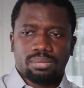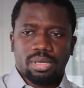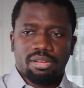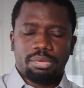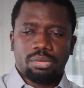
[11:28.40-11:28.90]

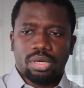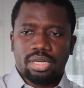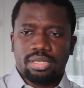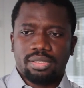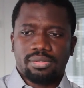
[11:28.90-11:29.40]
have been
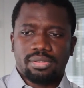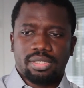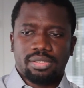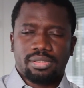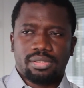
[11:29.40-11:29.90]
running
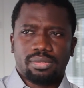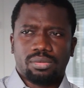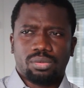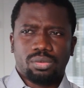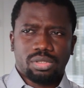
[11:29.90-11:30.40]
since
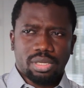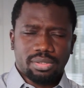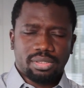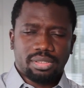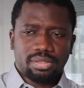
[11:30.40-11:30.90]

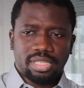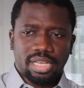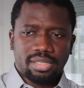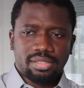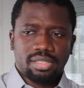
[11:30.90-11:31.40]

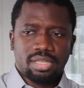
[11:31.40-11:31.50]
2010,